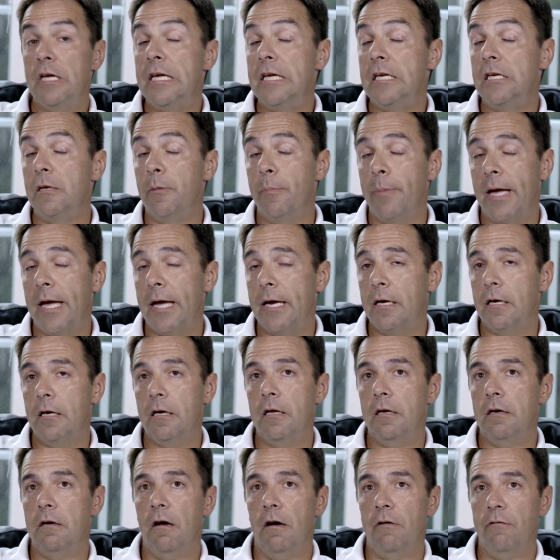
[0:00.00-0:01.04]
He
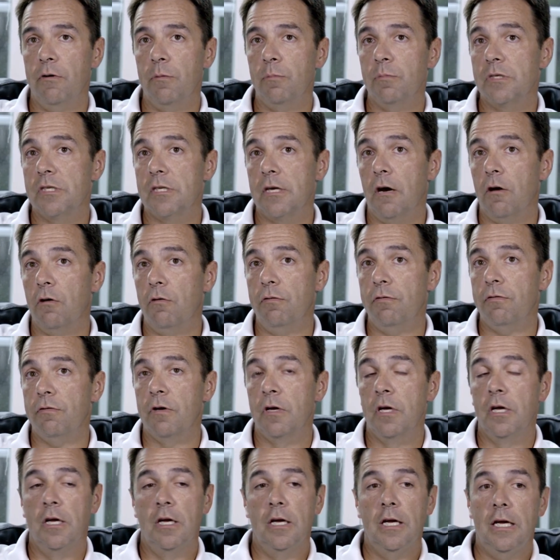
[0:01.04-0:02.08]
demanded it of himself.
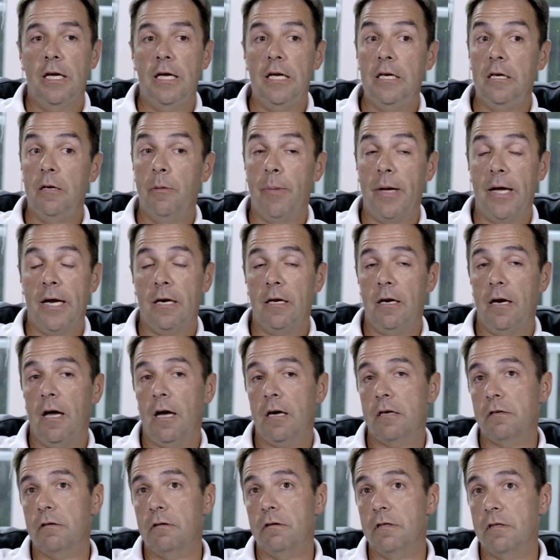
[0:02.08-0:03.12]
He demanded
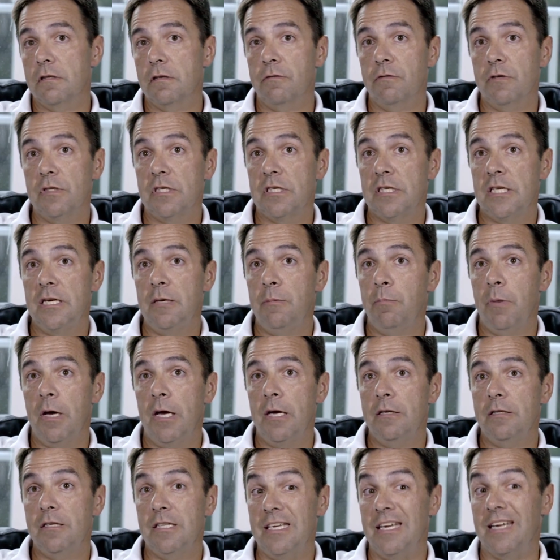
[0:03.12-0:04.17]
excellence of his
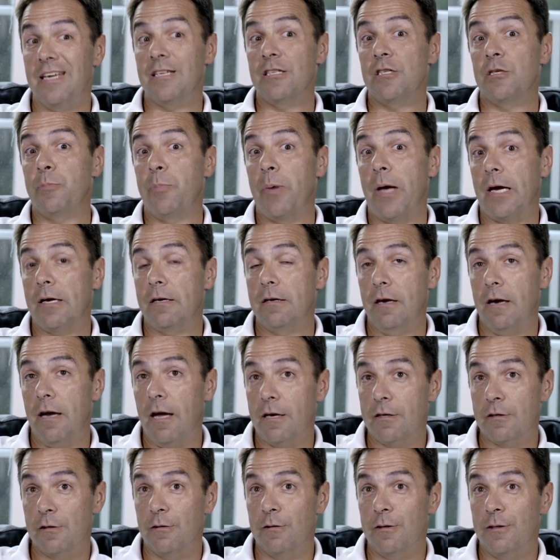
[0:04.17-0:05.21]
teammates. He expected
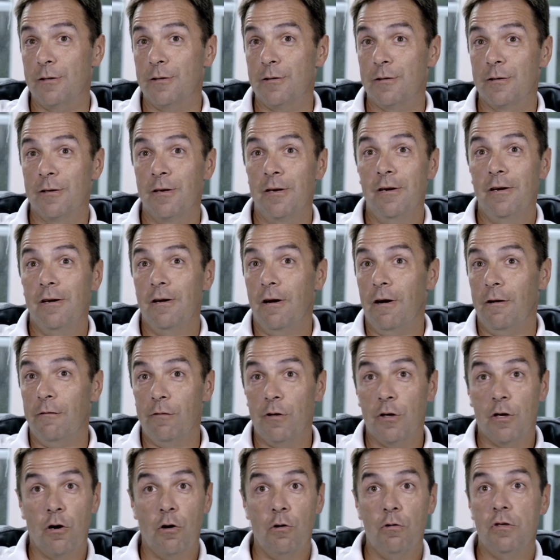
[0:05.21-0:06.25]
excellence
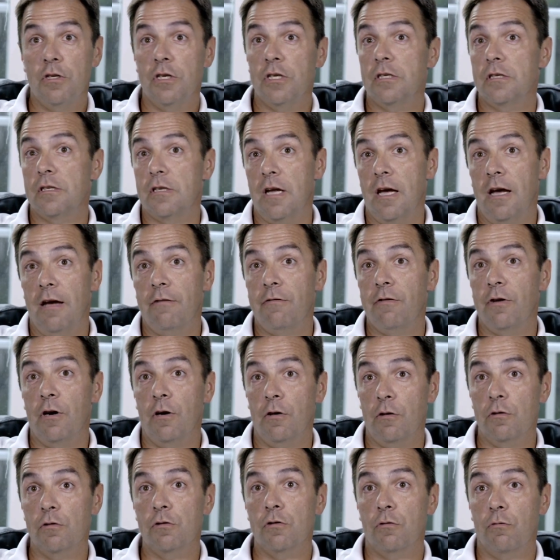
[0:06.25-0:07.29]
of the coaching staff and
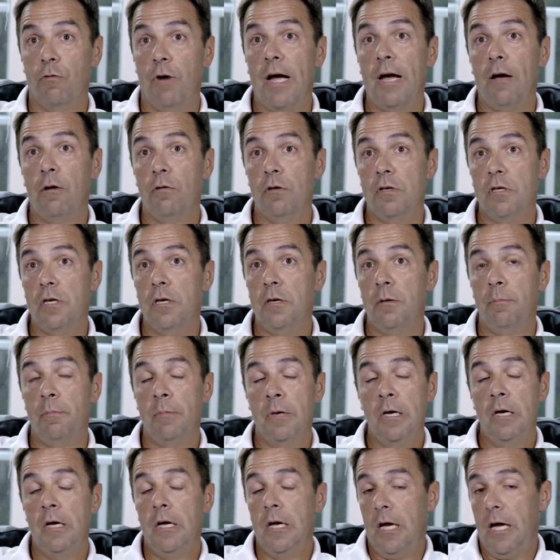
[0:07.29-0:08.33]
others around him.